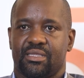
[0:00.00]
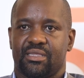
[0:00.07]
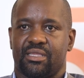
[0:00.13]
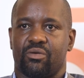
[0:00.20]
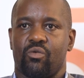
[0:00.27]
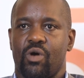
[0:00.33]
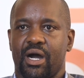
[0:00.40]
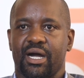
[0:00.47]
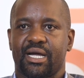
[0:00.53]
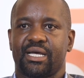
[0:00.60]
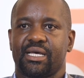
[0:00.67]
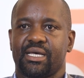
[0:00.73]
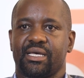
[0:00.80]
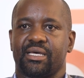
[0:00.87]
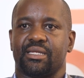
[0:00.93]
the
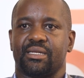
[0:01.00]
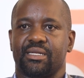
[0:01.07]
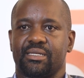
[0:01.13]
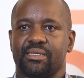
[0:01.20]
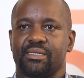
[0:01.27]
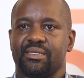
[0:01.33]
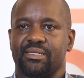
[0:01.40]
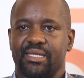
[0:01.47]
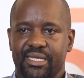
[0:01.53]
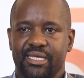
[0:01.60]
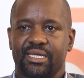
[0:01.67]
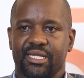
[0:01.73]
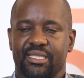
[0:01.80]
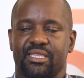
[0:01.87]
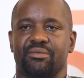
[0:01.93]
work and
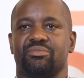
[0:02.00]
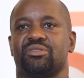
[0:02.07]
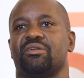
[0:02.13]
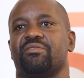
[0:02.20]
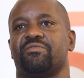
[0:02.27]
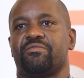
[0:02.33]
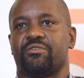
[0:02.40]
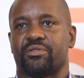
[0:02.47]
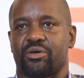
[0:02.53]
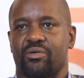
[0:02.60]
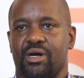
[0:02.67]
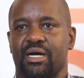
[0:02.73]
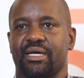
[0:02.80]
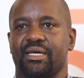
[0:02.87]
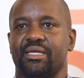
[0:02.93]
dedicate themselves for the
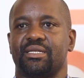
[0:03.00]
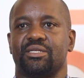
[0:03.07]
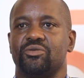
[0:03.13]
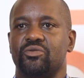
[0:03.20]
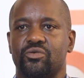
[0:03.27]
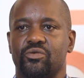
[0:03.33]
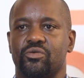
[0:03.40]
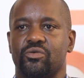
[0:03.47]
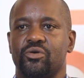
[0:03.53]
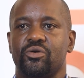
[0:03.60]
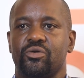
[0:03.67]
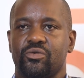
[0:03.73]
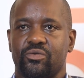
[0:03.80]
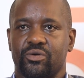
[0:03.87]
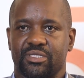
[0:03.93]
work and do
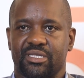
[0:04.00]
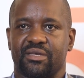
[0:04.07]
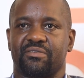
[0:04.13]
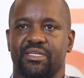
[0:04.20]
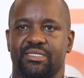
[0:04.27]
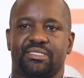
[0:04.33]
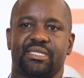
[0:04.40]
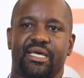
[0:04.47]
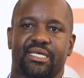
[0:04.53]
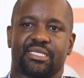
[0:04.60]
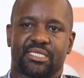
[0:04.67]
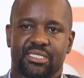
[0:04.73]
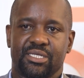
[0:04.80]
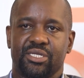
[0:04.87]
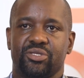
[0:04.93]
whatever it
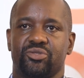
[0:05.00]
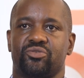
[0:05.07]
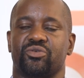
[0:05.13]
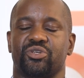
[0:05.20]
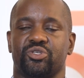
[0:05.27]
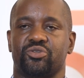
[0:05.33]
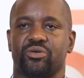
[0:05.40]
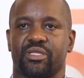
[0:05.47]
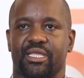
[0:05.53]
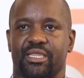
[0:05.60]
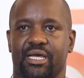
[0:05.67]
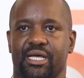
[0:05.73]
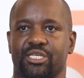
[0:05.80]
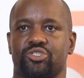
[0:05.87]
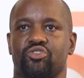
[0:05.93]
takes to ensure that the
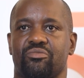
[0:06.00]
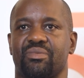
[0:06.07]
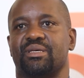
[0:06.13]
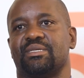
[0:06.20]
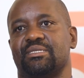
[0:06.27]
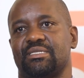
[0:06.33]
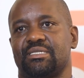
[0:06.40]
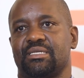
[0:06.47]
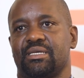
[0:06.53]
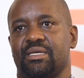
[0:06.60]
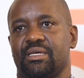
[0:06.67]
customers